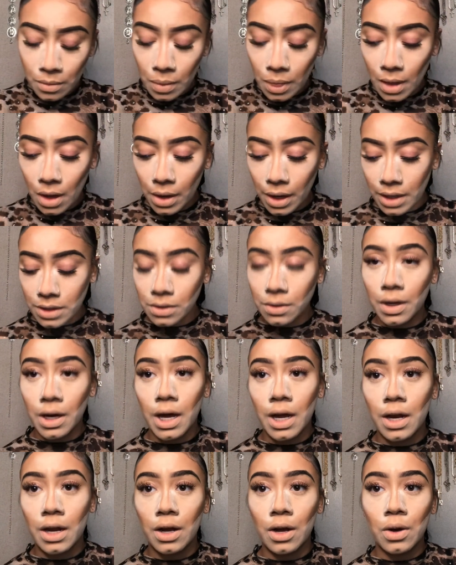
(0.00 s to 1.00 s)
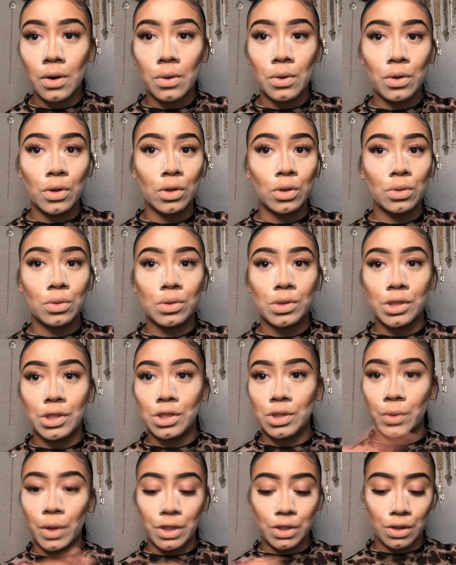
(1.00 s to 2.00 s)
Okay, so I got a whole glue
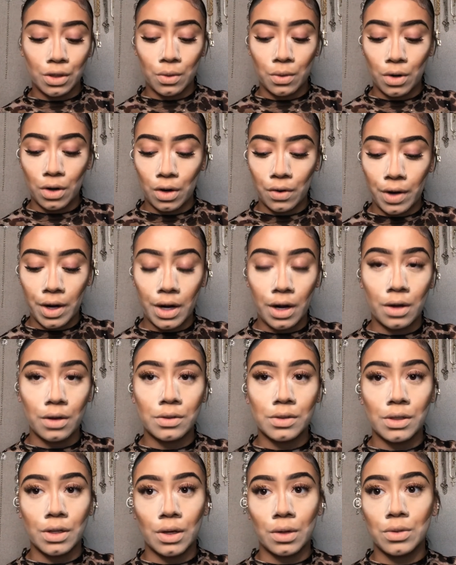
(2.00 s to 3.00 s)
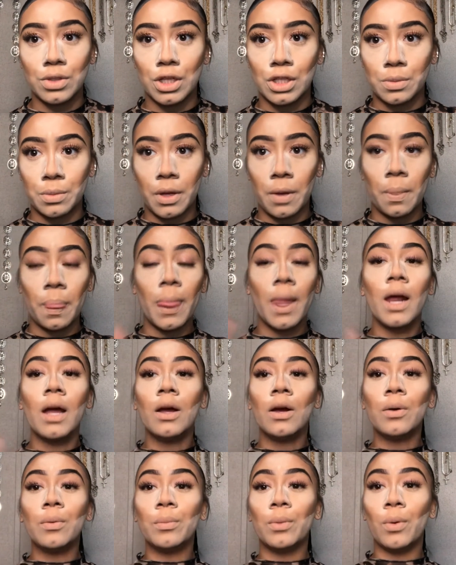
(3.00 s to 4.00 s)
situation going on right now, so don't judge me.
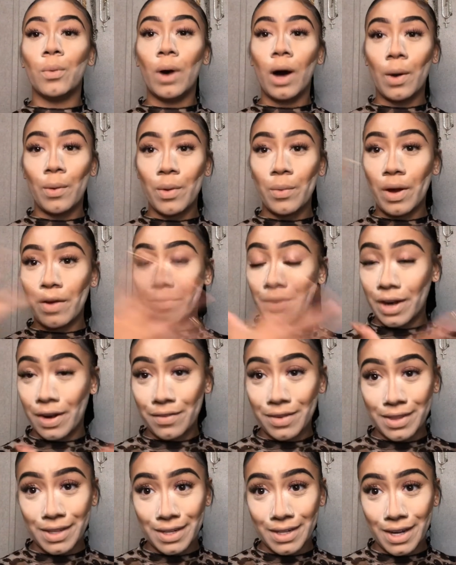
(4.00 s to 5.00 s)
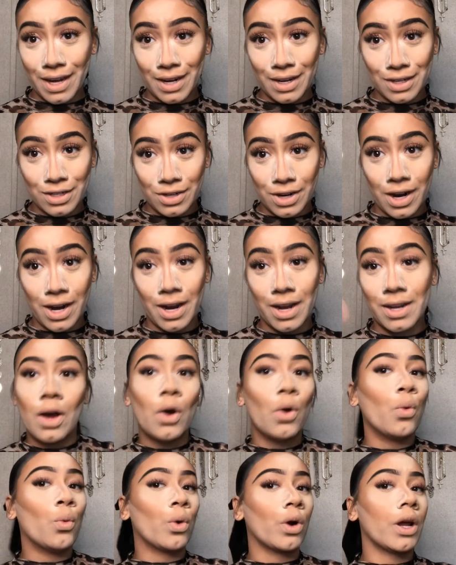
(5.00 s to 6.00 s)
But while we wait for everything to kind of dry,
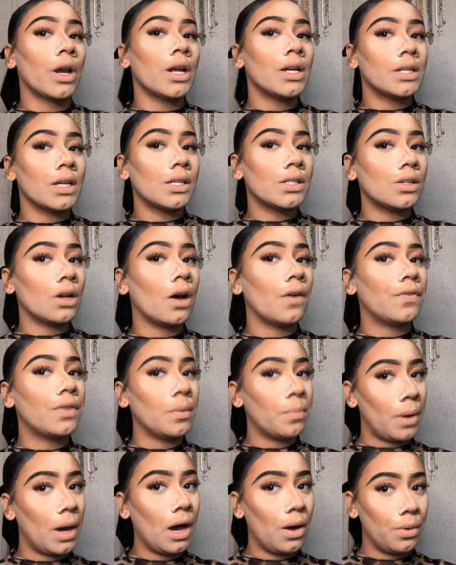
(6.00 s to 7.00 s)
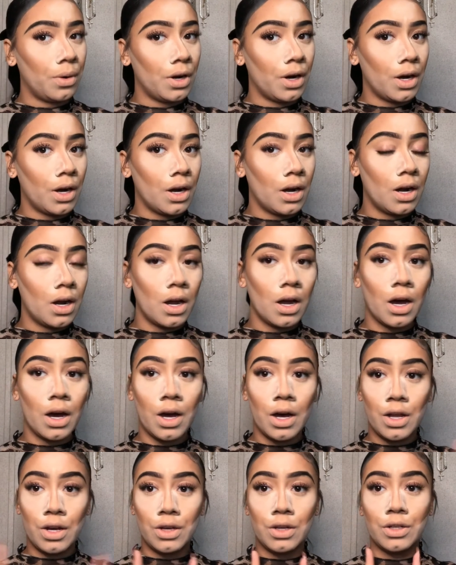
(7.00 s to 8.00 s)
we're gonna dust off the powder
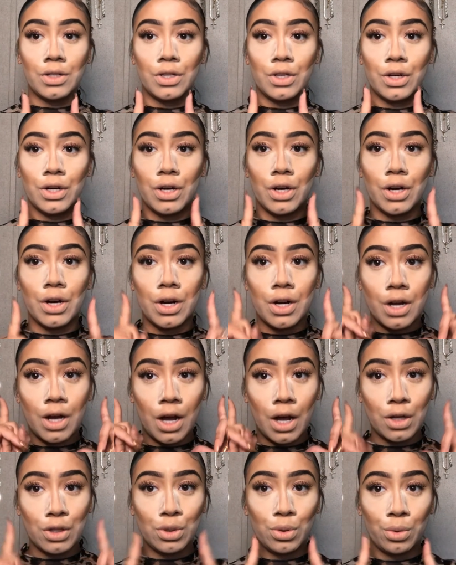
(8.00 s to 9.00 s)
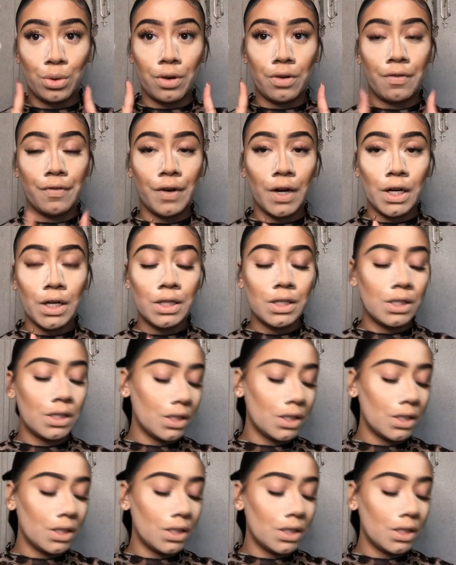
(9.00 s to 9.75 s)
under contour first.